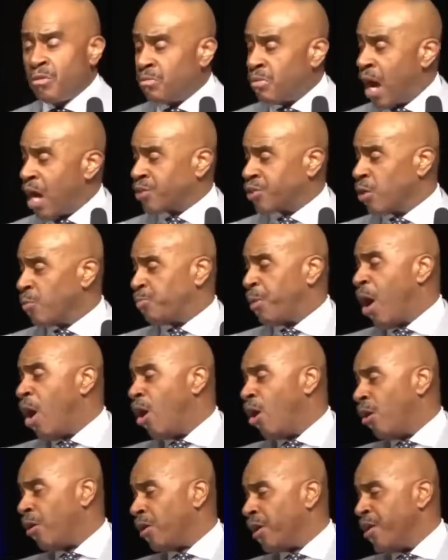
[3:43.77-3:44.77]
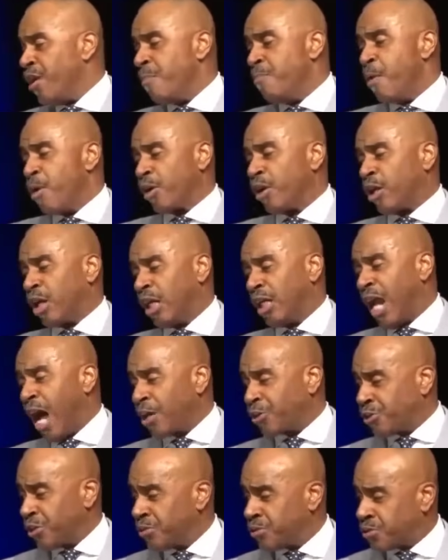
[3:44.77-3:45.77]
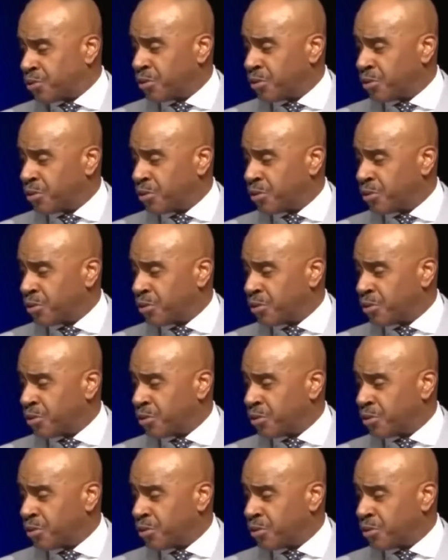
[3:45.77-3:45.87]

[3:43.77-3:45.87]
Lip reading: Apostle Paul in the book of Colossians.